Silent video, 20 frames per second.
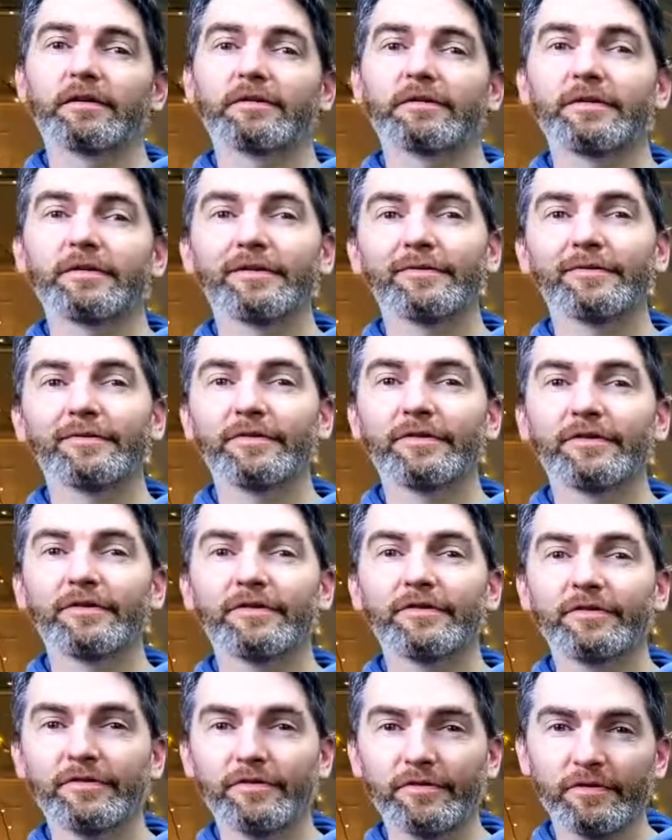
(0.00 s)
2,
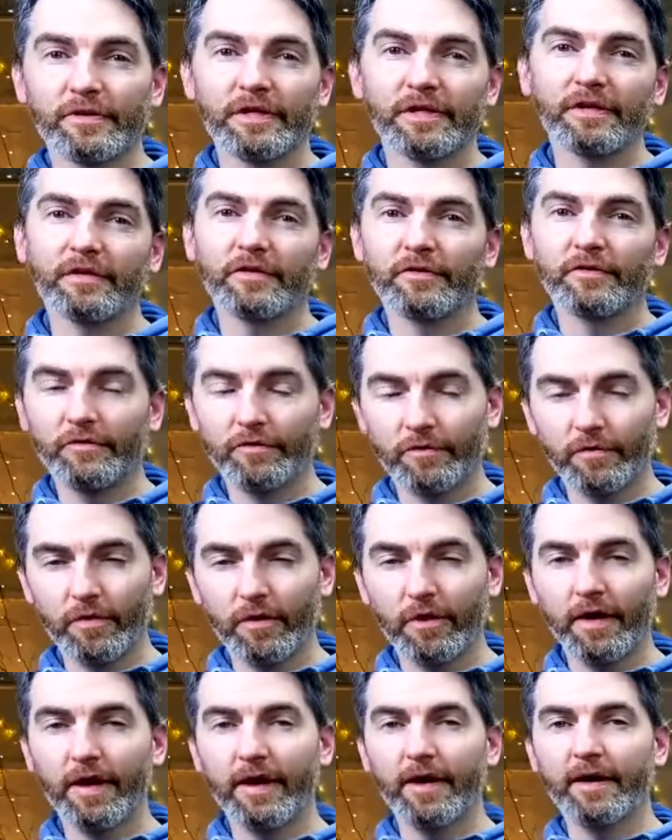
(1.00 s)
3, 4,
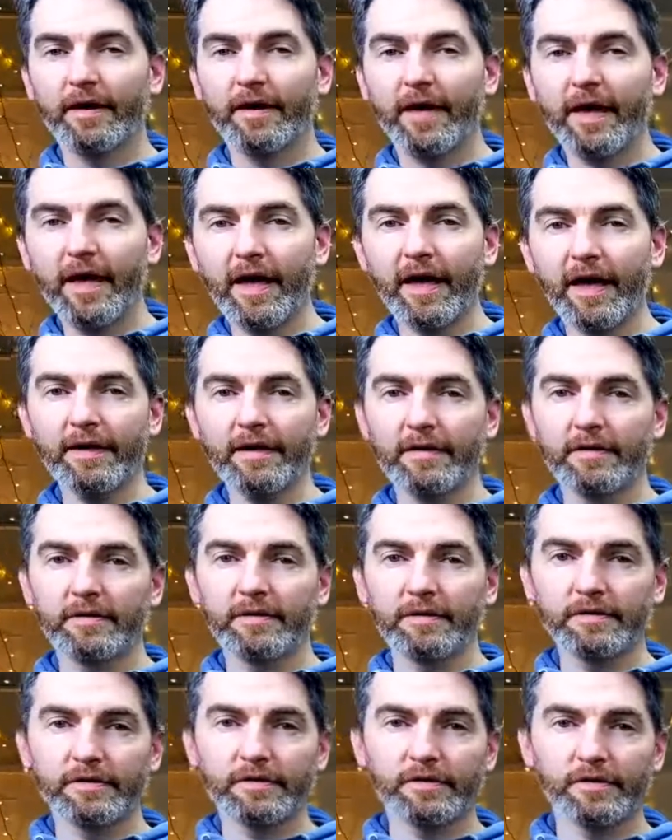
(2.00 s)
and A.
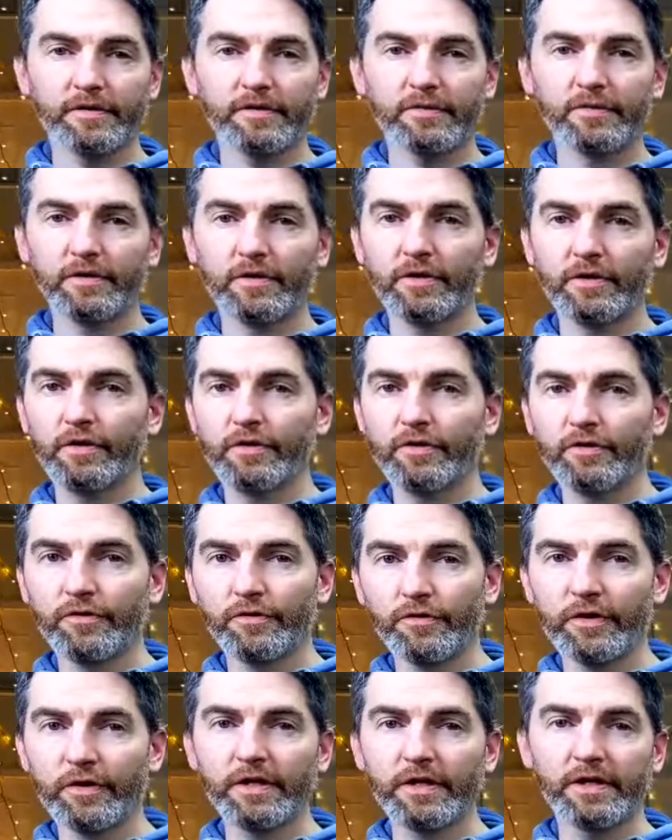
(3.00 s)
2,
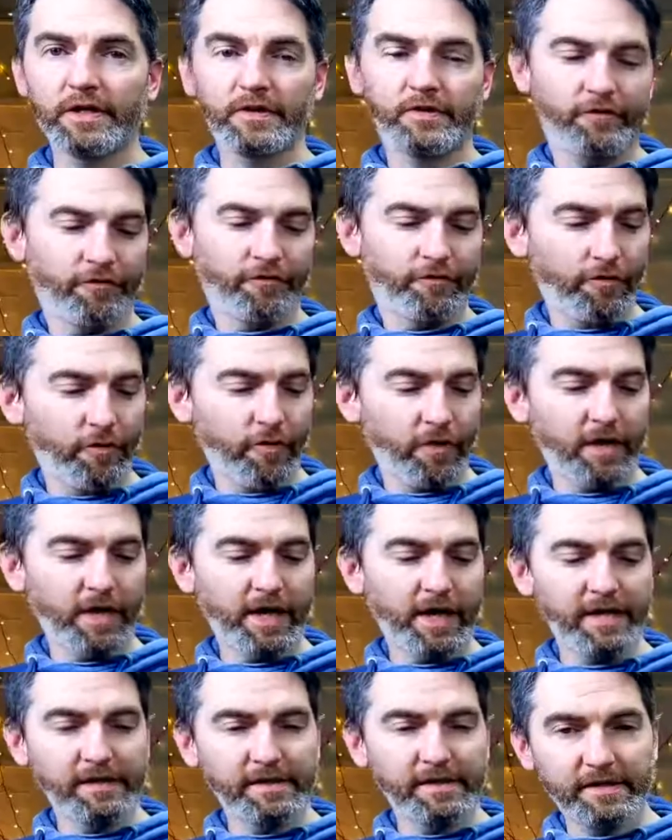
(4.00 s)
3, 4,
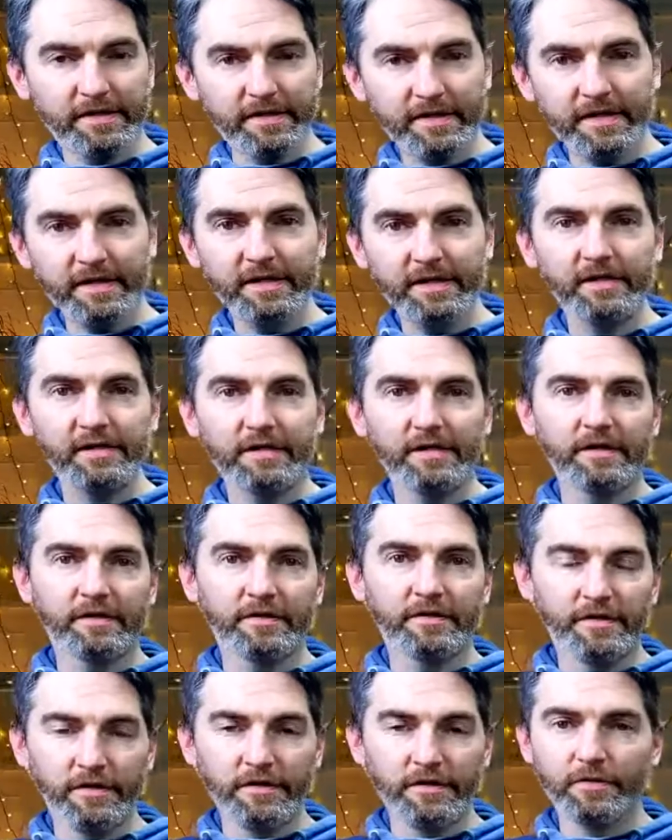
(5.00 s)
and D.
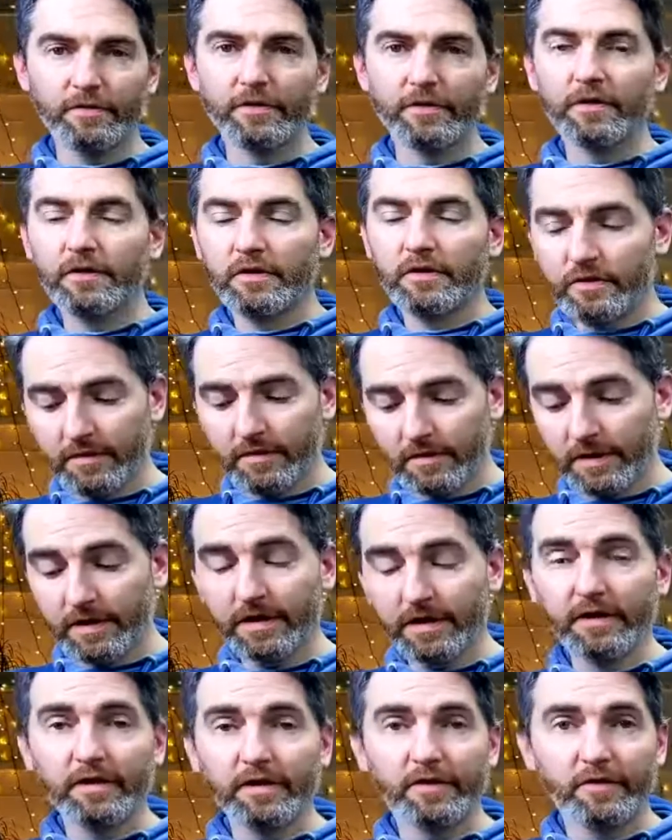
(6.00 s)
2, 3,
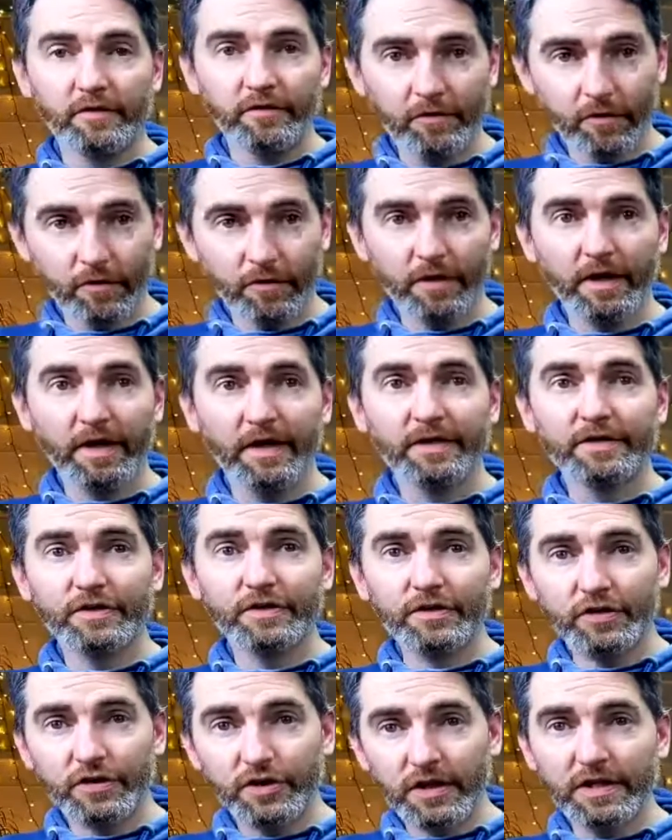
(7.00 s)
4,
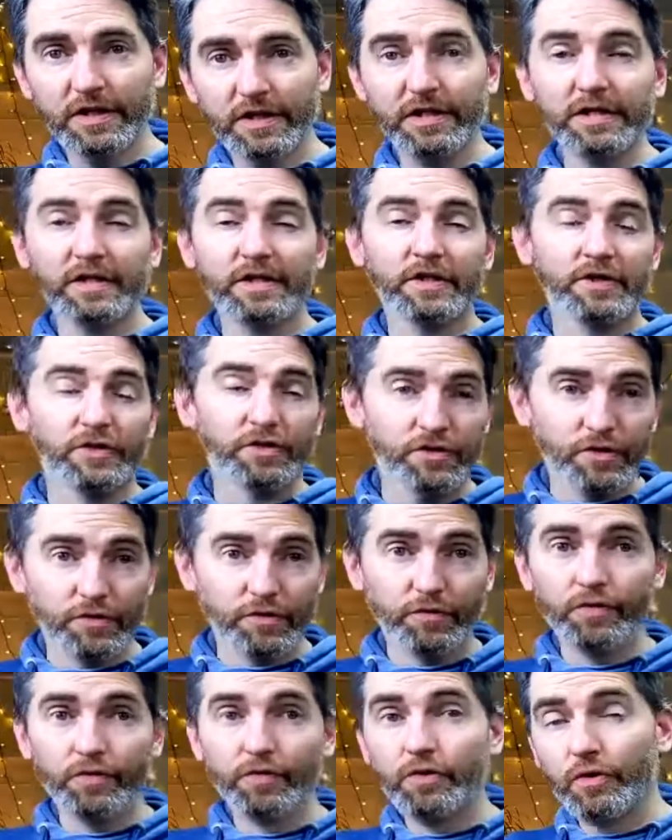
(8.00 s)
G. 2,
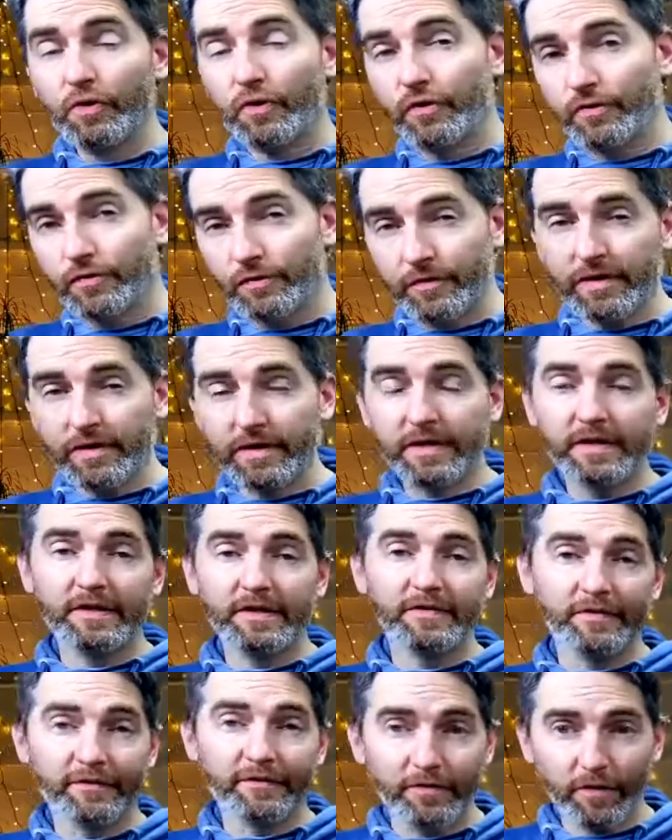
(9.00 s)
3,
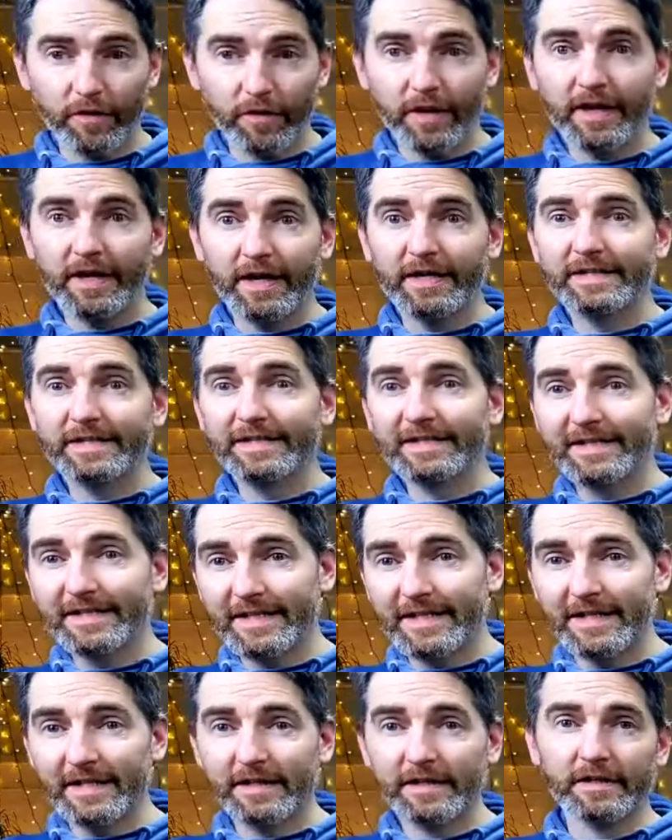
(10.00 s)
4, C.
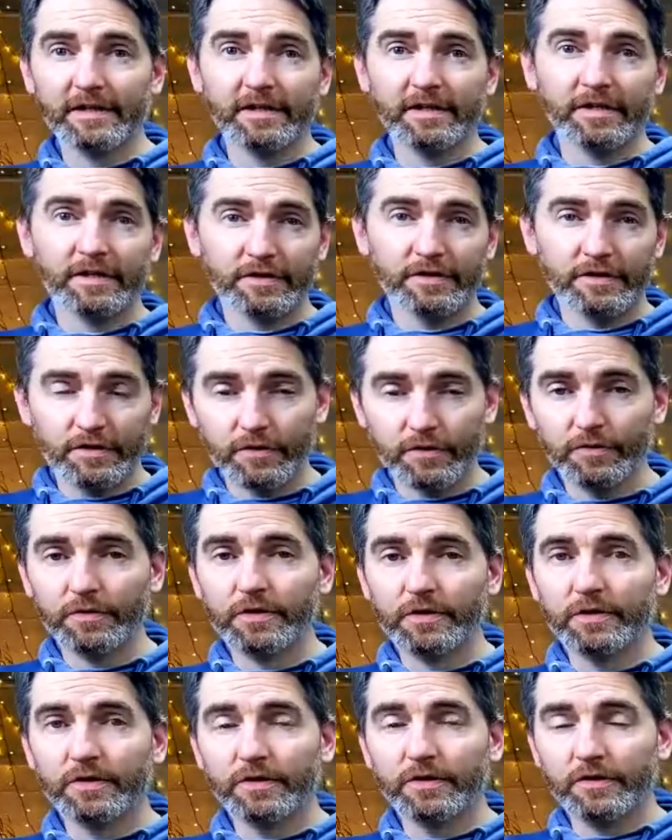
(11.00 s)
2,
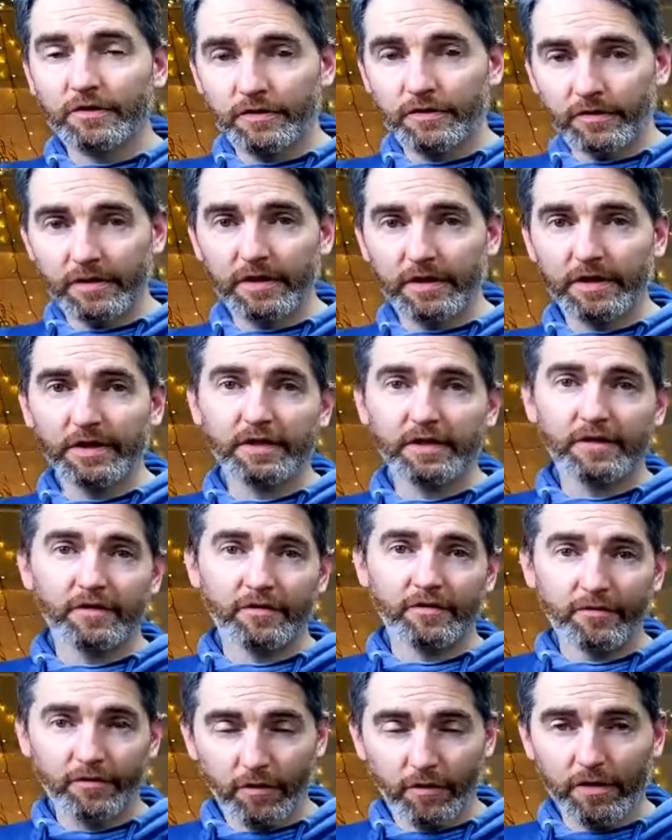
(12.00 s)
3,
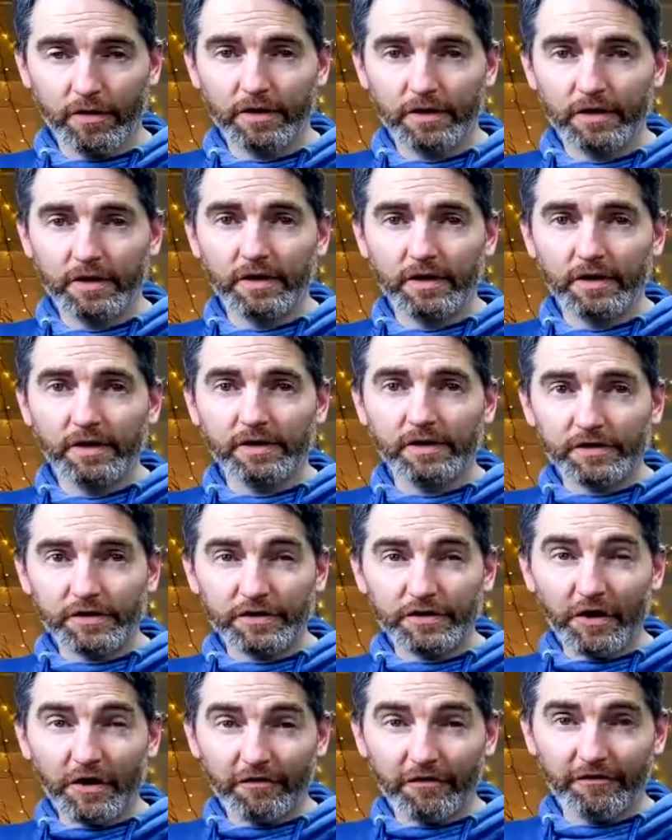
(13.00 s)
4. Good
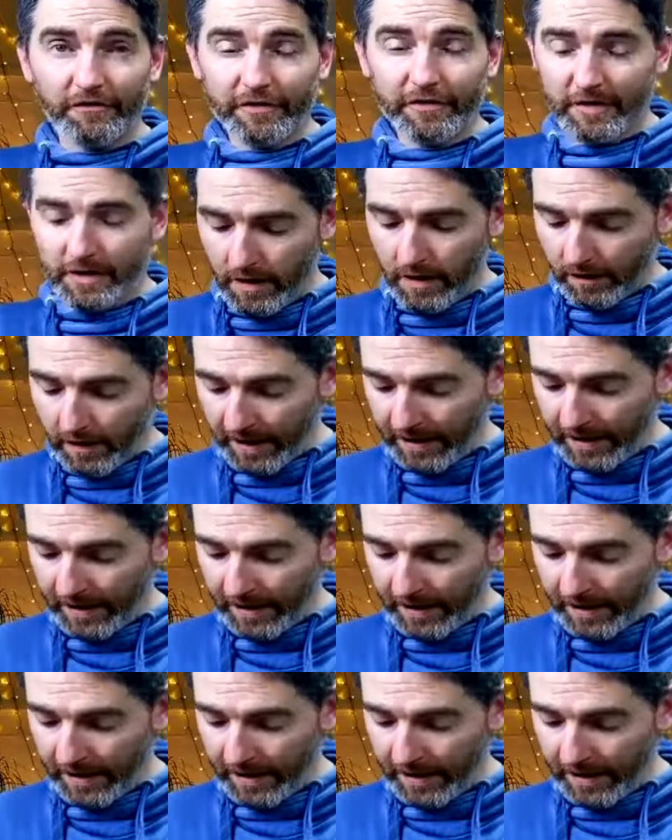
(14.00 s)
stuff. Okay,